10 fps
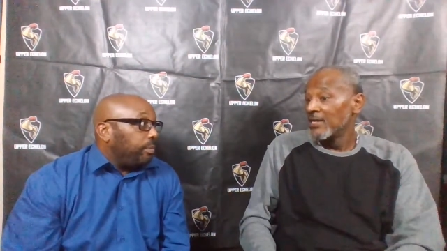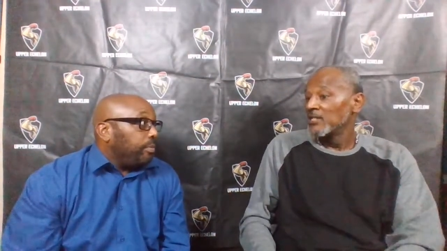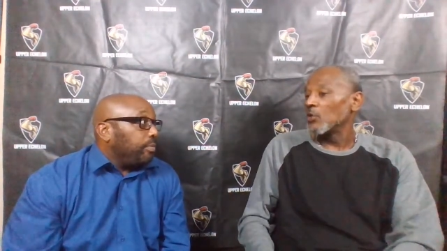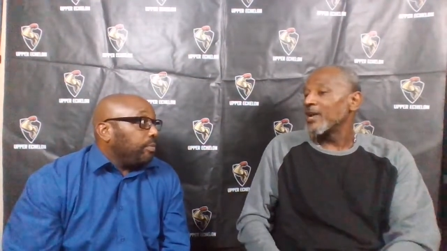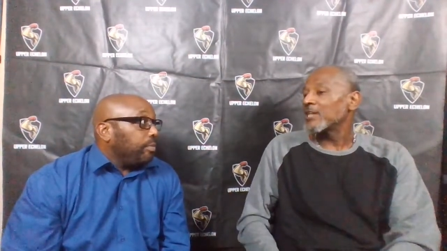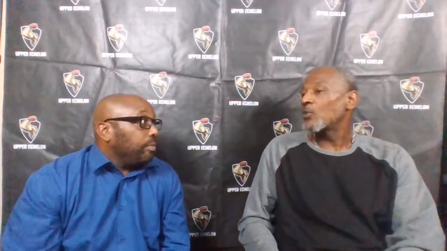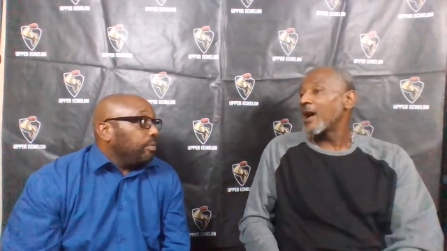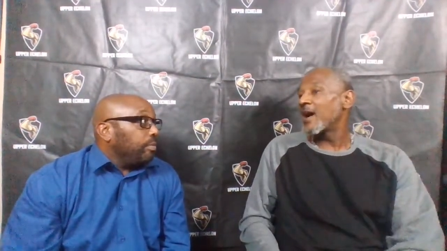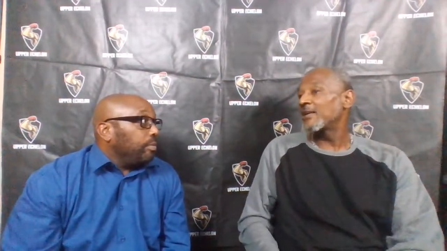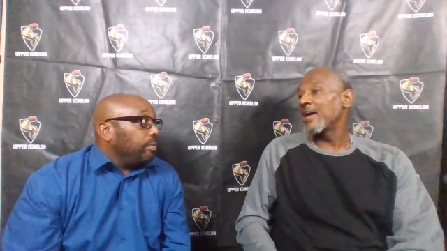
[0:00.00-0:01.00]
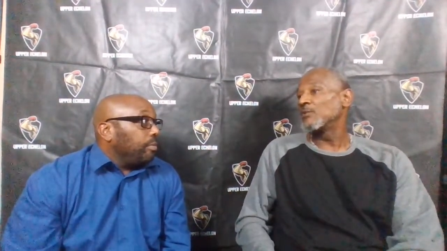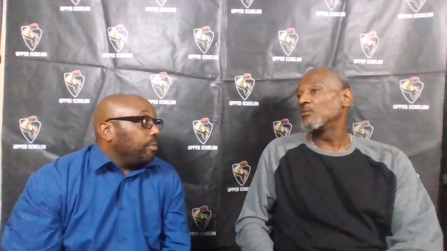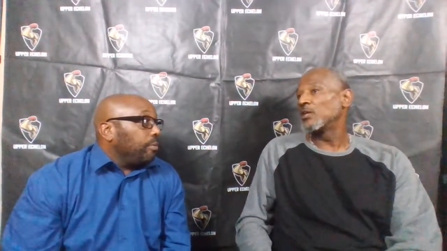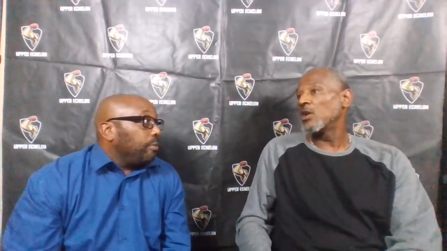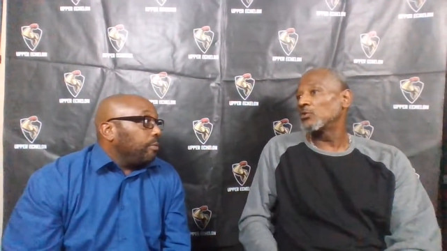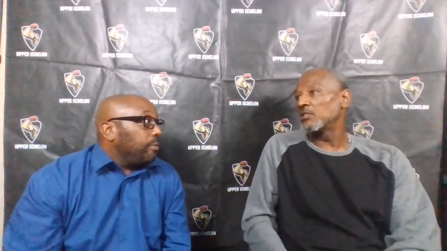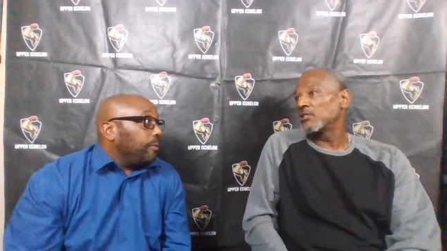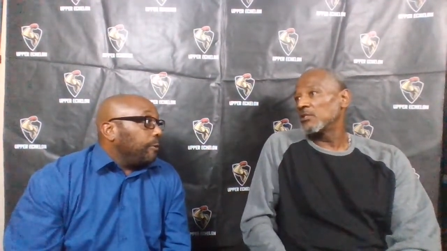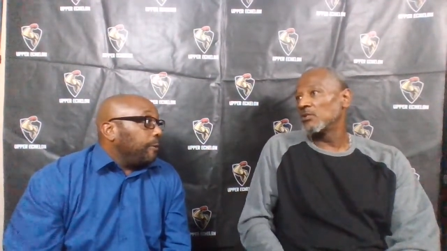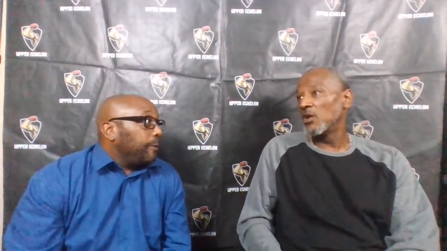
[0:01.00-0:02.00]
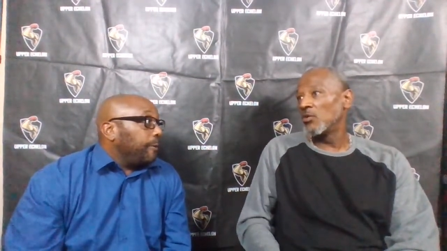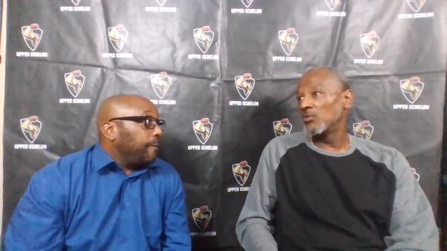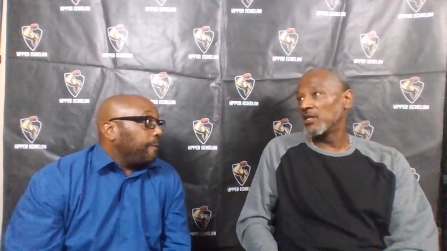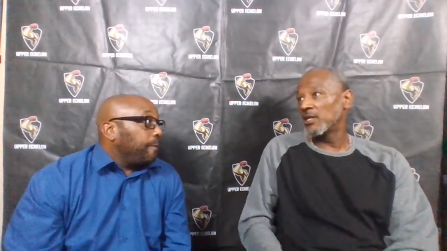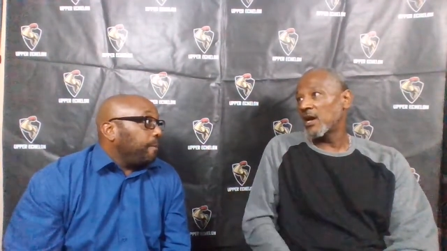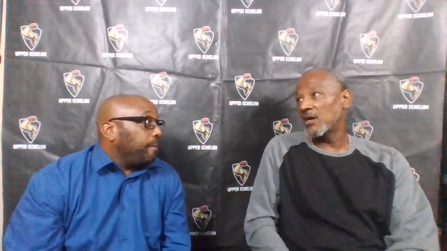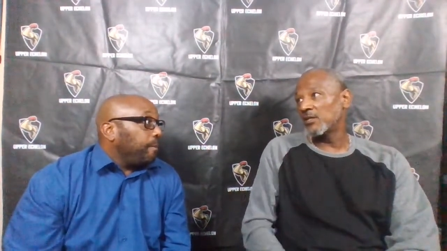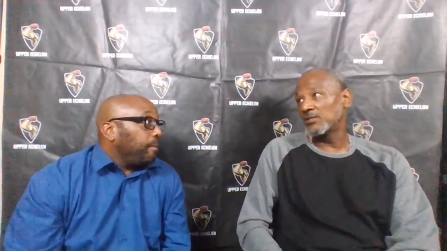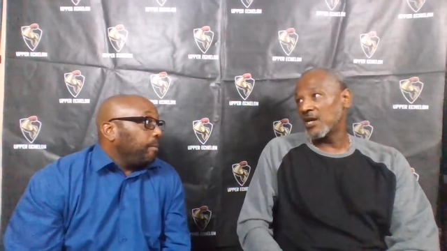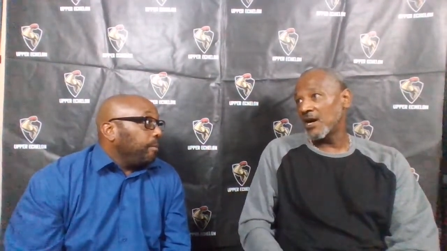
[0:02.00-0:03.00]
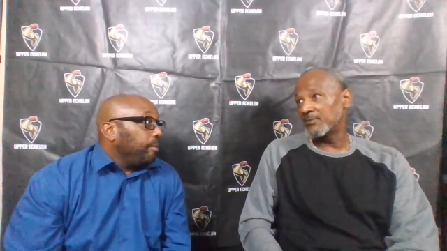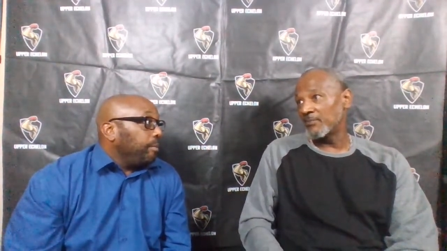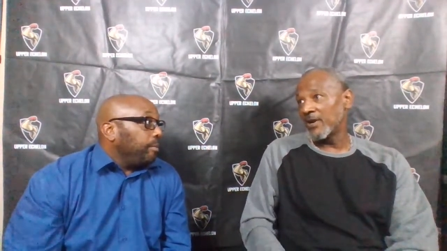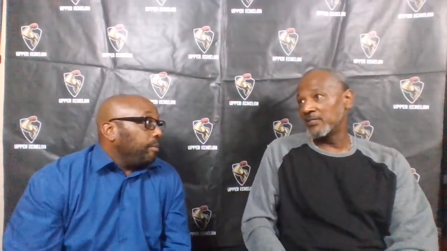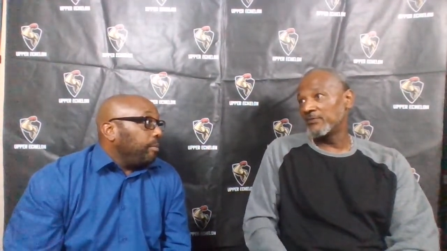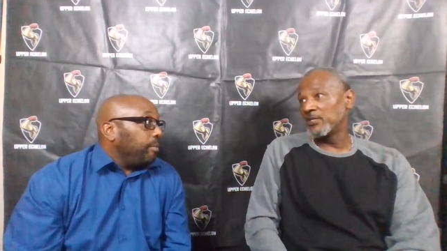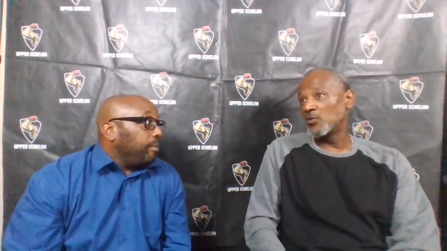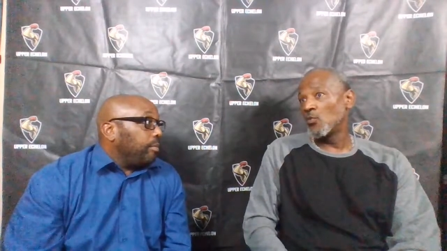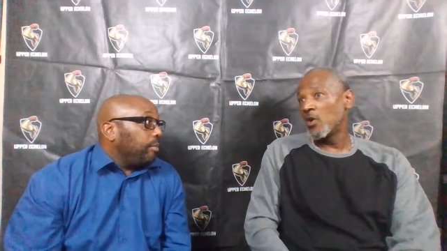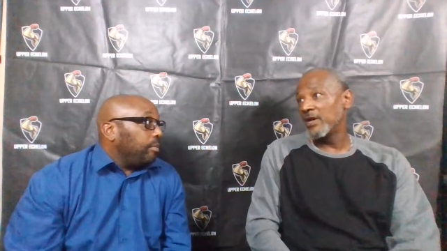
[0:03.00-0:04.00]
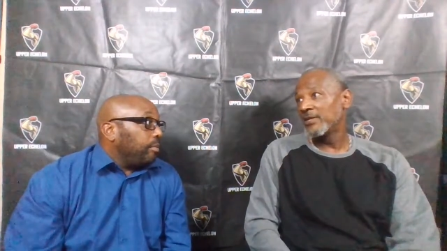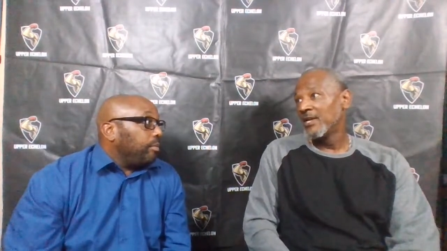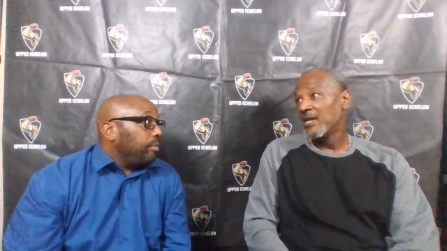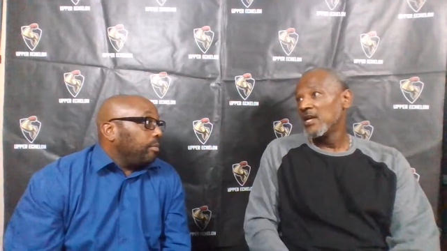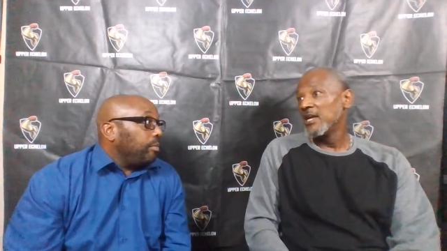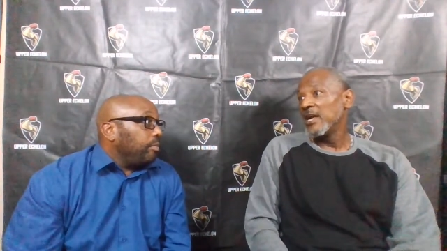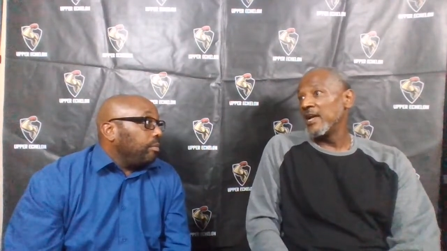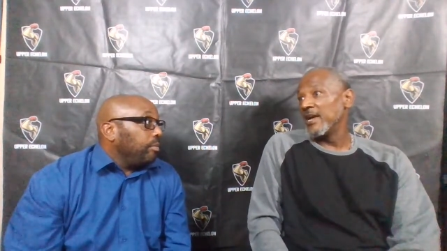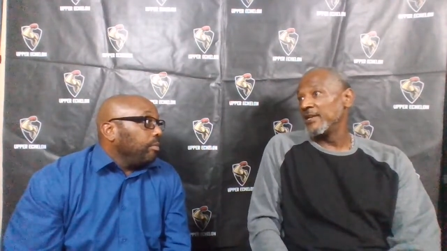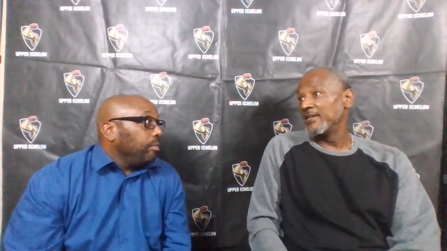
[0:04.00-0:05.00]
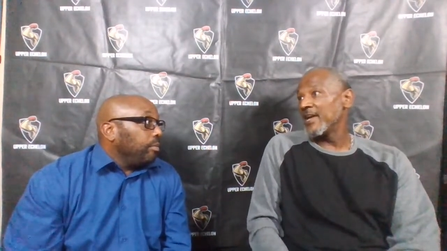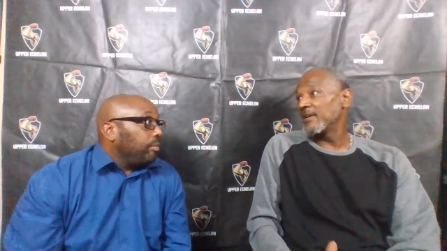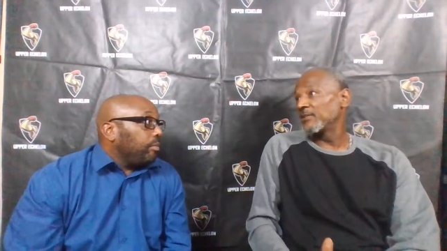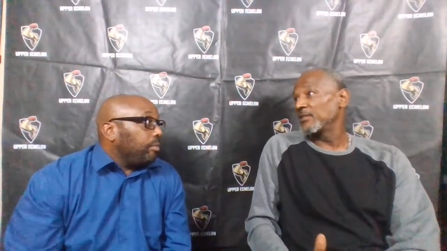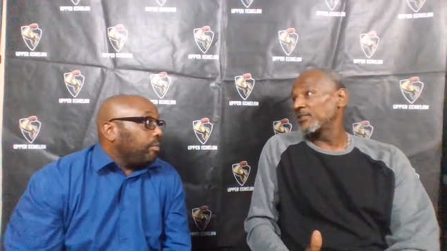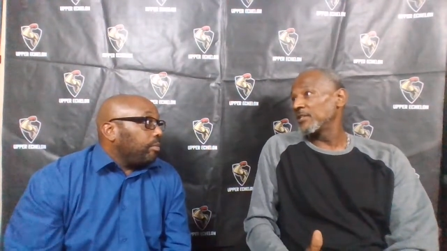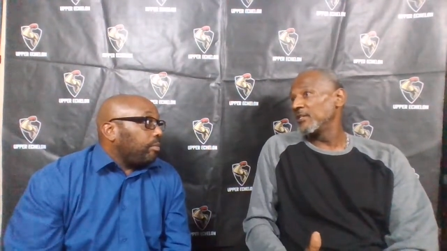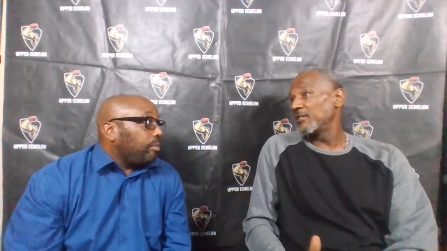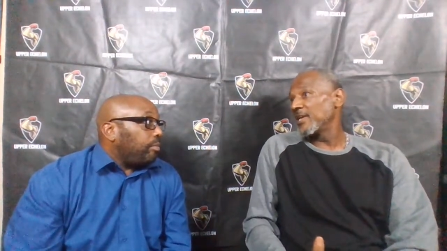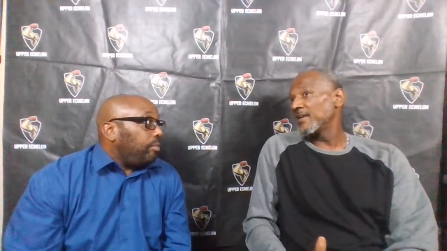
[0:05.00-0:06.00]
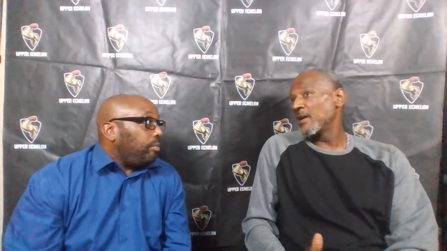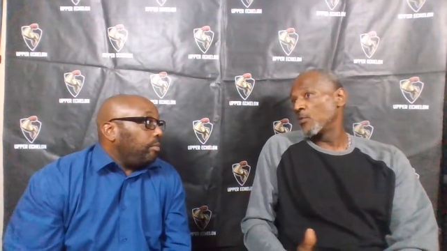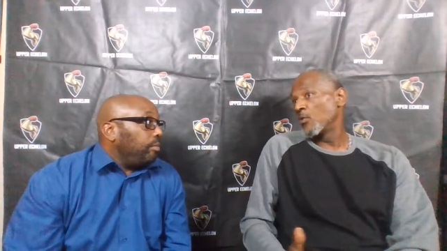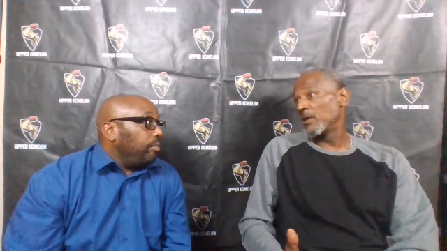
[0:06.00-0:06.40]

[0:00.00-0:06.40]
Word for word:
Speaker 1: So that's why like when coaches, you know, get co- jobs at major division 1 and they see their number one